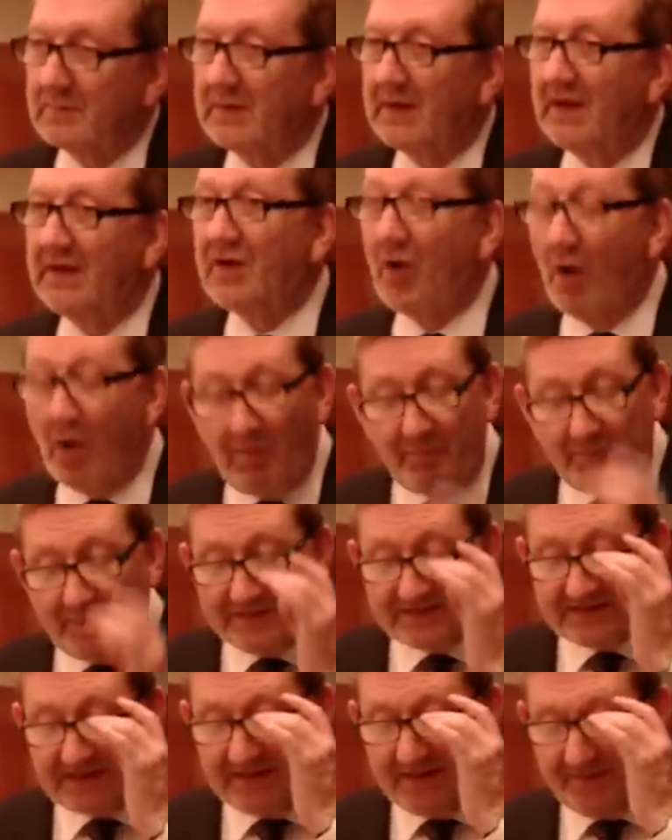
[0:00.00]
It can't be
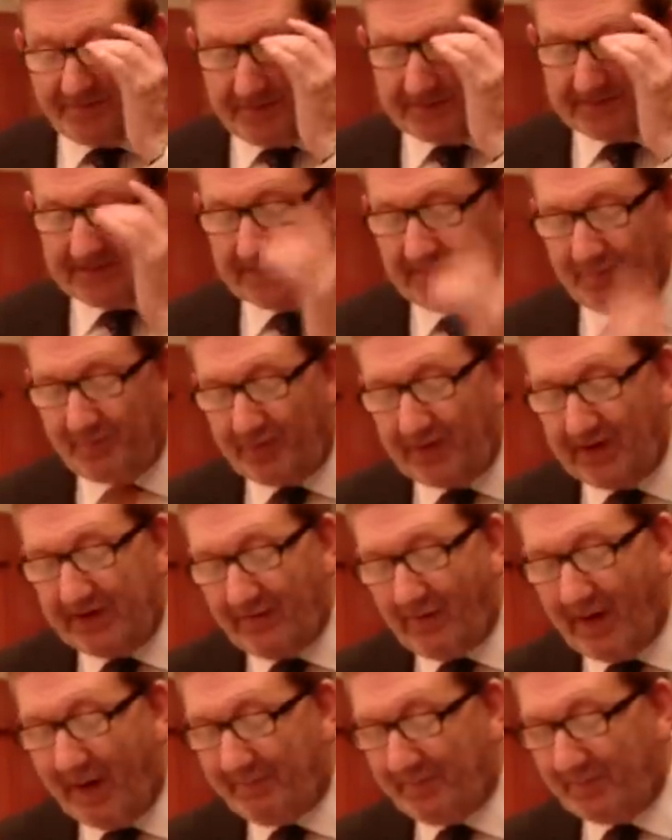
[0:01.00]
delivered in a
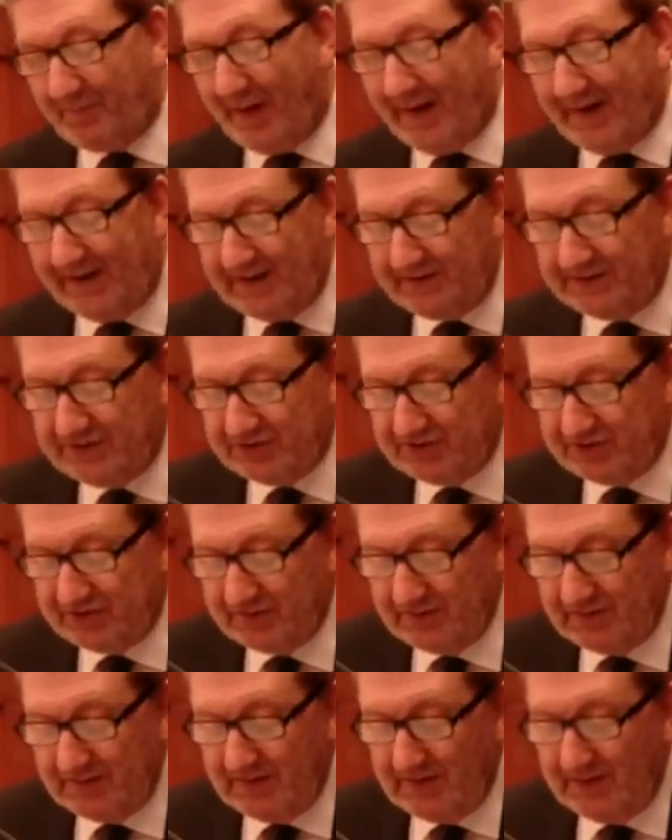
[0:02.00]
pre-wrapped package.
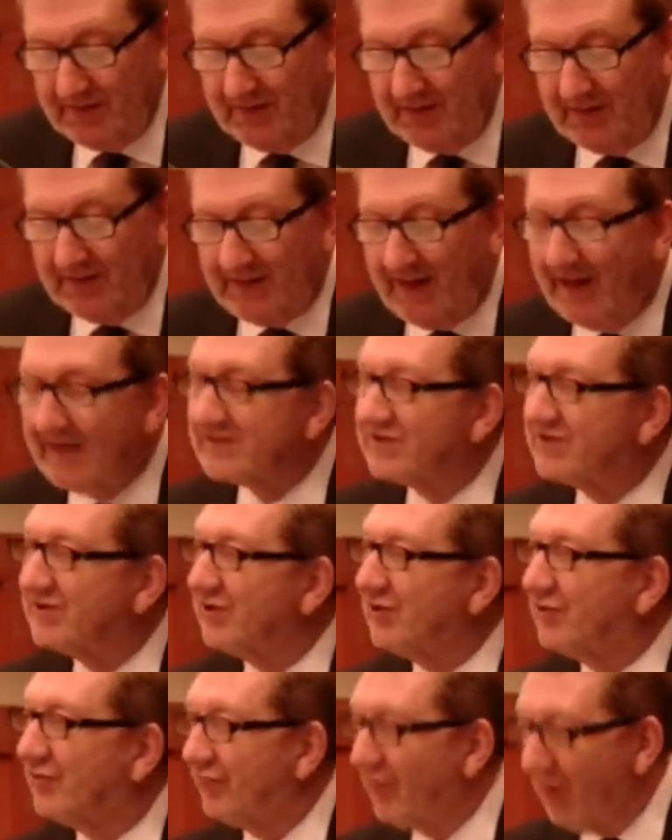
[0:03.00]
It has to
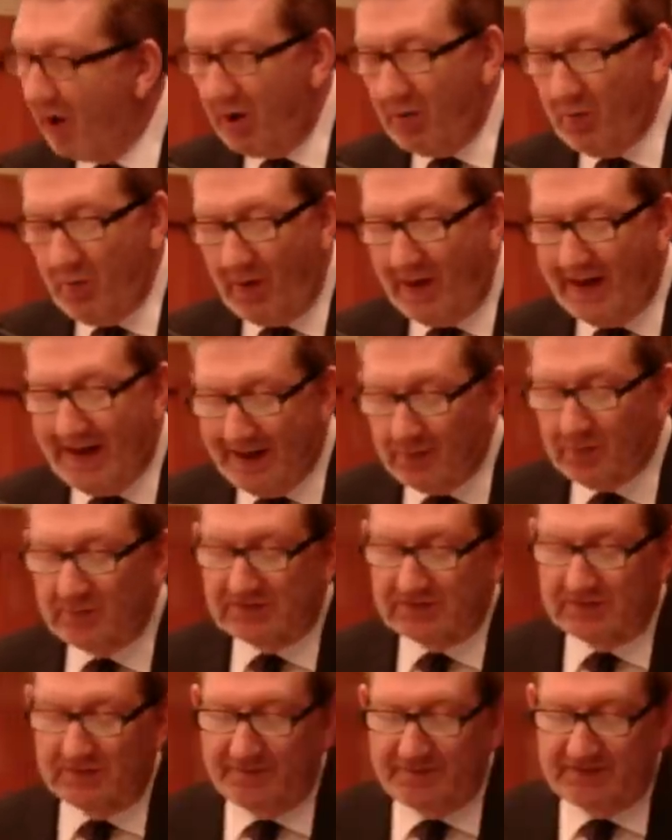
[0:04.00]
grow
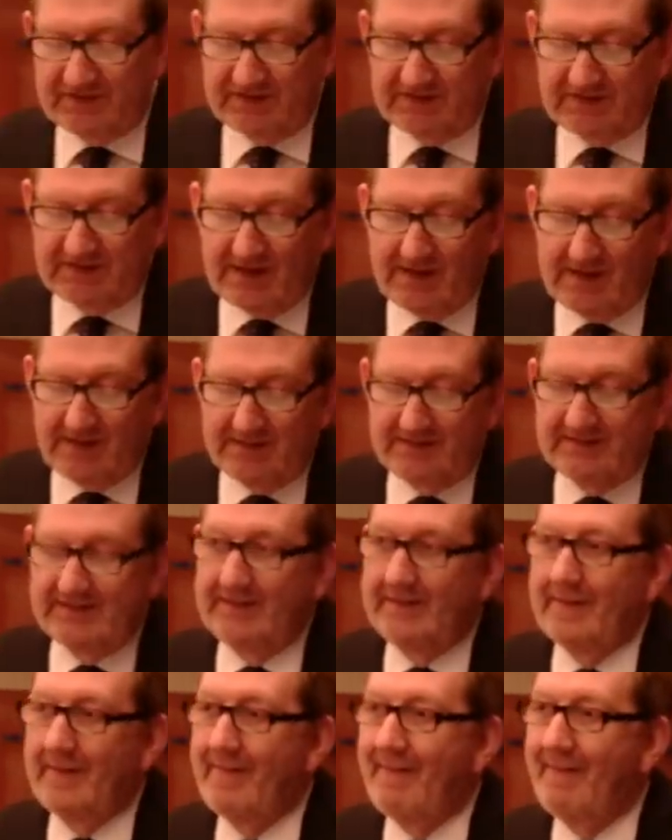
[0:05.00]
out of society.
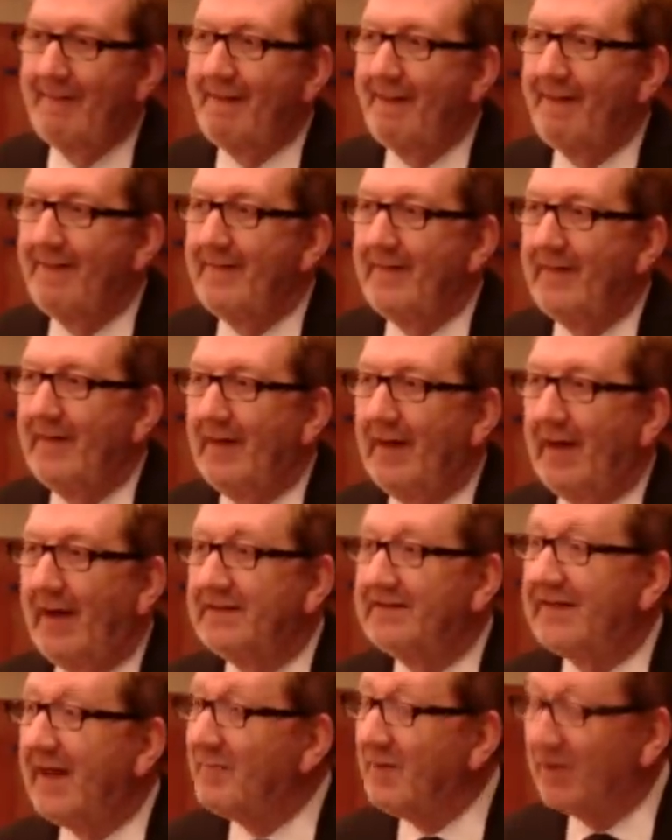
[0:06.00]
A
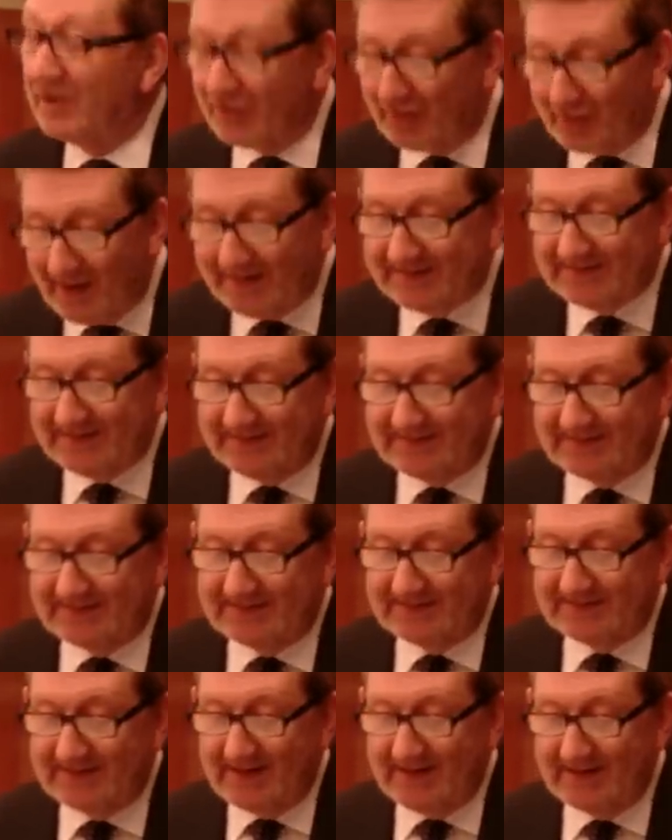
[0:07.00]
democratic
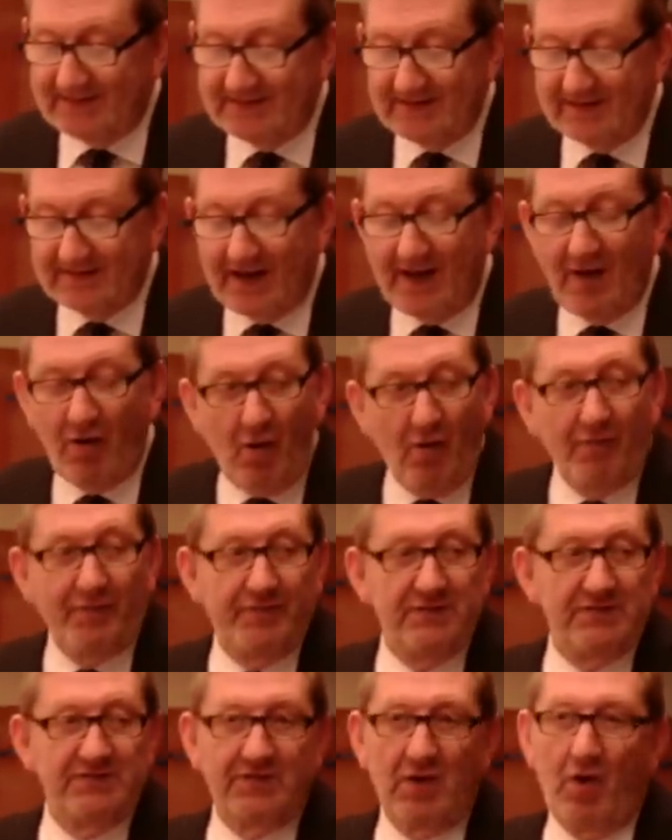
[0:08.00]
society that
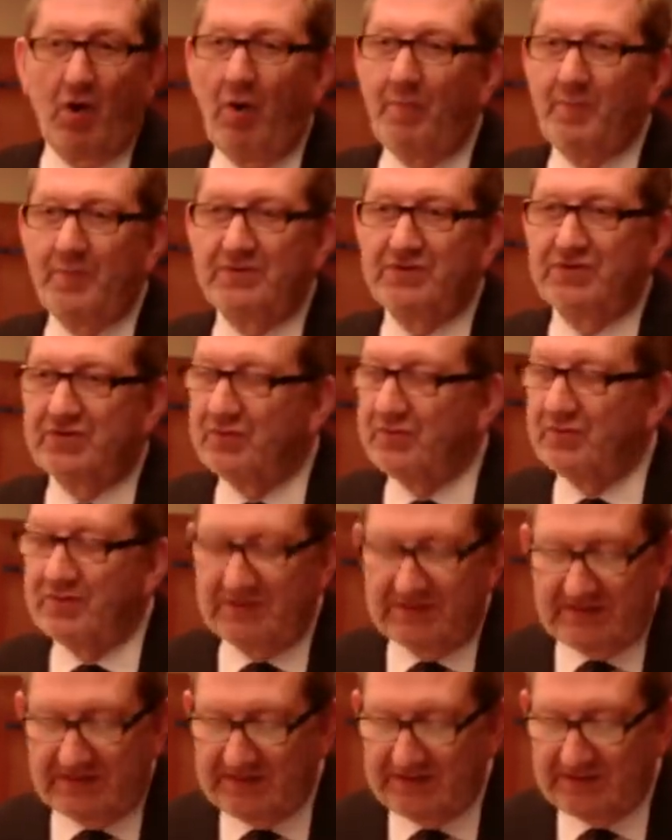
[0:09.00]
offers
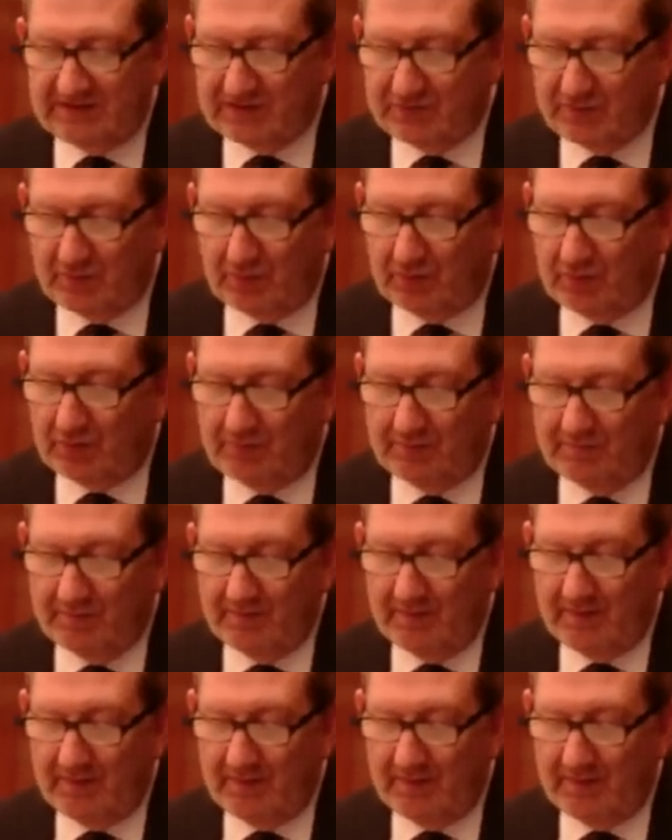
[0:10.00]
opportunities to all,